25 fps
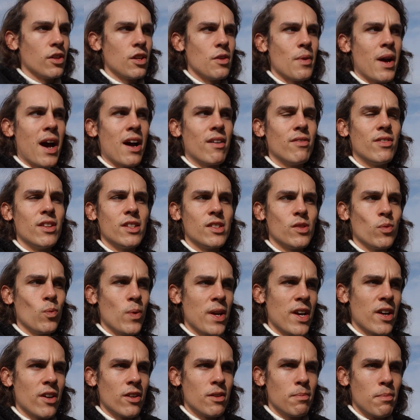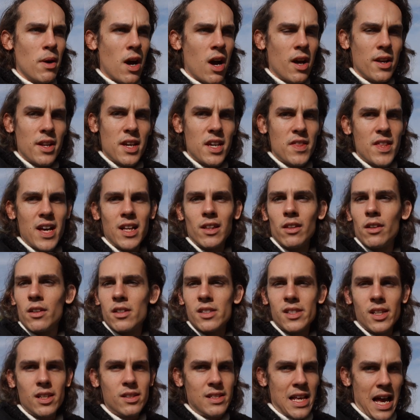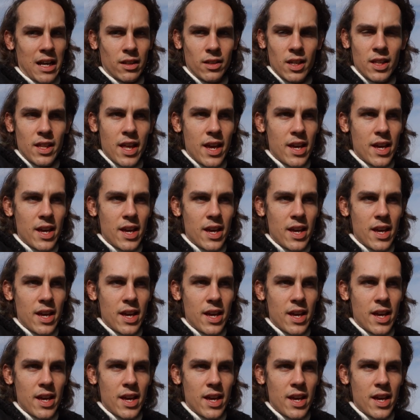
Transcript: So you have this weird body that looks exactly